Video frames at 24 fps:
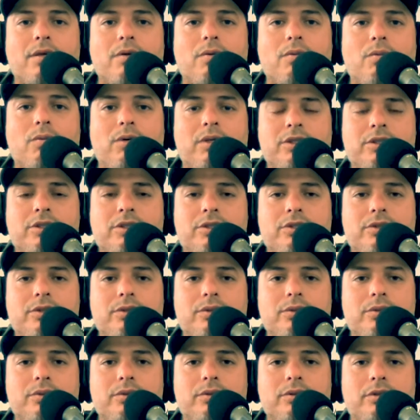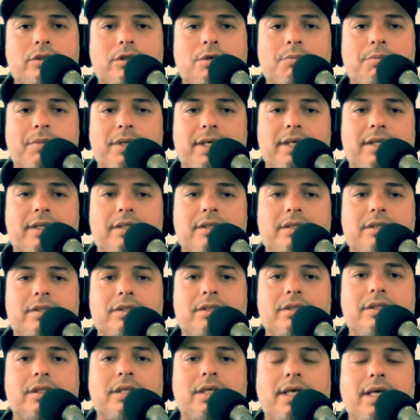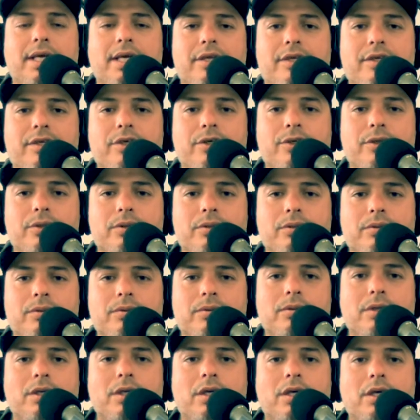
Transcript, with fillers: once you commit and you.